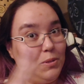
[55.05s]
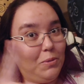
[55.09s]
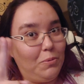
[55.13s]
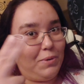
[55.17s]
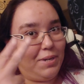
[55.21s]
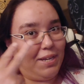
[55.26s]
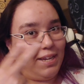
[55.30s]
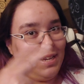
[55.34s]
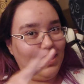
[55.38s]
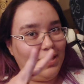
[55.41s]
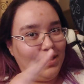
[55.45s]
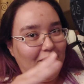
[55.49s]
We're
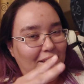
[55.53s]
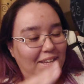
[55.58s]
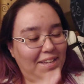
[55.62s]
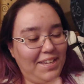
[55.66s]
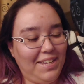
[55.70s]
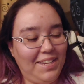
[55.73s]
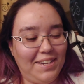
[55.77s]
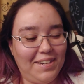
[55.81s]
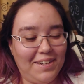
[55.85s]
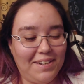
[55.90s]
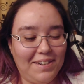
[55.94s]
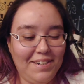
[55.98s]
getting a link
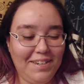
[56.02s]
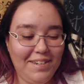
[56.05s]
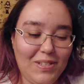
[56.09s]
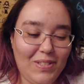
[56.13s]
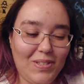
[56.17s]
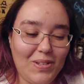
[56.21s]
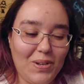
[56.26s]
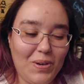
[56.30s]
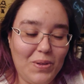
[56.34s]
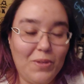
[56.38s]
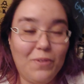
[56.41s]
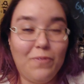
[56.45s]
here.
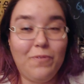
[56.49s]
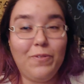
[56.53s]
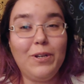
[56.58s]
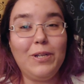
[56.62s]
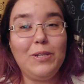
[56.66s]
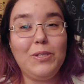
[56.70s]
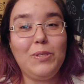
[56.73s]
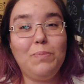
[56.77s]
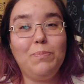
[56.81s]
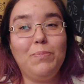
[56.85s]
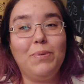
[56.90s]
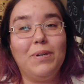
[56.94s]
So the
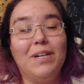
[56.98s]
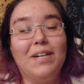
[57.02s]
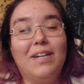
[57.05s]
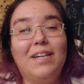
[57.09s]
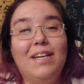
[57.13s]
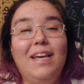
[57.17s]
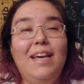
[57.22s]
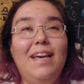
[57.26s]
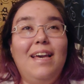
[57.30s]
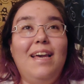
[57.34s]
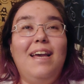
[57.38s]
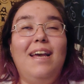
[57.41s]
first book,
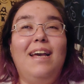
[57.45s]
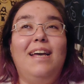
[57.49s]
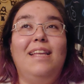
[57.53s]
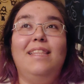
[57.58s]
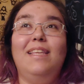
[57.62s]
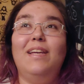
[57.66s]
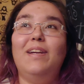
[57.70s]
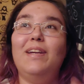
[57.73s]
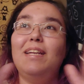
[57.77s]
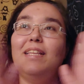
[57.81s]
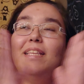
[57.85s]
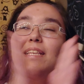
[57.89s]

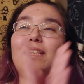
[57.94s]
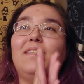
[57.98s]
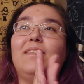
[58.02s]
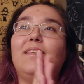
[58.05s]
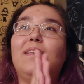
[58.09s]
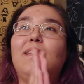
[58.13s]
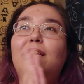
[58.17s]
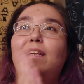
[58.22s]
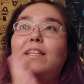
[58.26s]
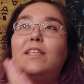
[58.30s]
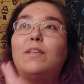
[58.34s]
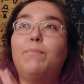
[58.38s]
they're in the
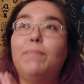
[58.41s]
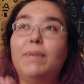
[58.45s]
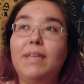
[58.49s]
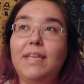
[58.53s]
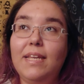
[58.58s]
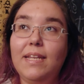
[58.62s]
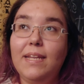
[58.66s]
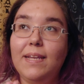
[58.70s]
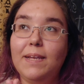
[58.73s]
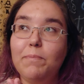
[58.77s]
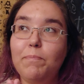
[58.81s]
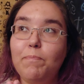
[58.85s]
city in the
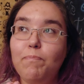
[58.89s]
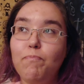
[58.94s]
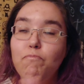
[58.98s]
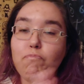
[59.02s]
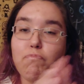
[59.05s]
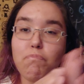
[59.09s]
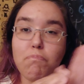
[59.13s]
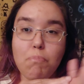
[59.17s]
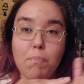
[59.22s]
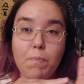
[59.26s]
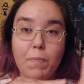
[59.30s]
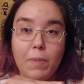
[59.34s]
beginning
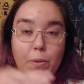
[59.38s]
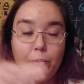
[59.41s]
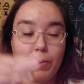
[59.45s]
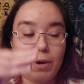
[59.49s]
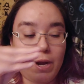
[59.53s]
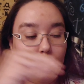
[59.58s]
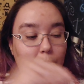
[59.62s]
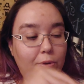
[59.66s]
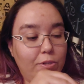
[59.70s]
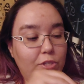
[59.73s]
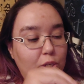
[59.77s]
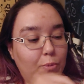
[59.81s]
where
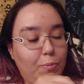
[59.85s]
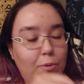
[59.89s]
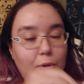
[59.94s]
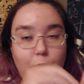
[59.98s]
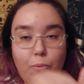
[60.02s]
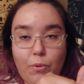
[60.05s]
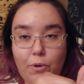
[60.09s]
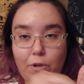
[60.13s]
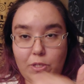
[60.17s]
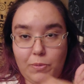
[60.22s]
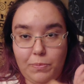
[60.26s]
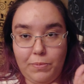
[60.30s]
I wanted to put
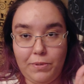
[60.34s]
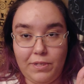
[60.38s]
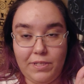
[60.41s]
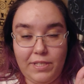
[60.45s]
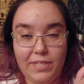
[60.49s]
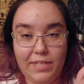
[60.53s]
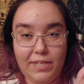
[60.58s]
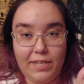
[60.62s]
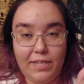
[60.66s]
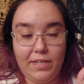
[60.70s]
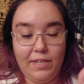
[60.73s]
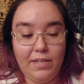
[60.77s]
world
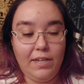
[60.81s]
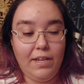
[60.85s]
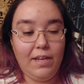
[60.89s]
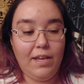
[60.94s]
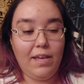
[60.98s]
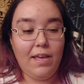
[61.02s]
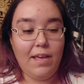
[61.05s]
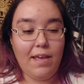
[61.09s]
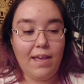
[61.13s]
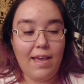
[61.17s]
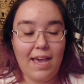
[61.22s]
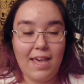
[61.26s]
building in.
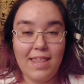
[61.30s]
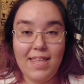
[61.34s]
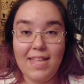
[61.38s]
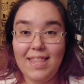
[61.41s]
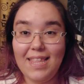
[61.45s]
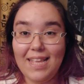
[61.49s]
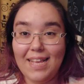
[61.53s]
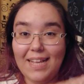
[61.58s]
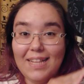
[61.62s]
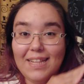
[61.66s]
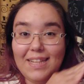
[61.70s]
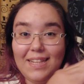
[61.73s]
And then
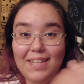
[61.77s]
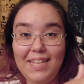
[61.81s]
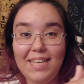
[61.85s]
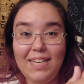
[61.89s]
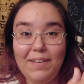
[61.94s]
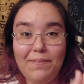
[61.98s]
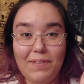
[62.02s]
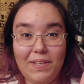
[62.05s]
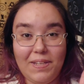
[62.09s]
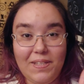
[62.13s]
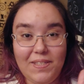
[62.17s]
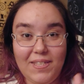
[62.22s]
they
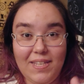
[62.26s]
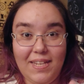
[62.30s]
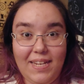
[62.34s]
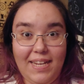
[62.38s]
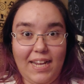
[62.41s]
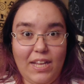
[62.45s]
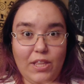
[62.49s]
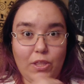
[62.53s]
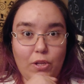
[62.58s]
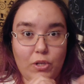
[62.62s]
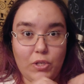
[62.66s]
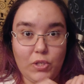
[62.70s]
leave the city
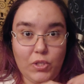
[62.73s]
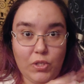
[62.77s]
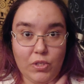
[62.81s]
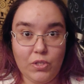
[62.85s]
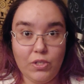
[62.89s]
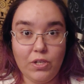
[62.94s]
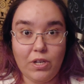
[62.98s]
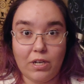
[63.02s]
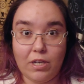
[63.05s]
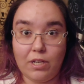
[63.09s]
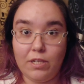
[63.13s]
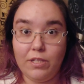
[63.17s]
and they're
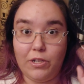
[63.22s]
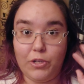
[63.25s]
stuck.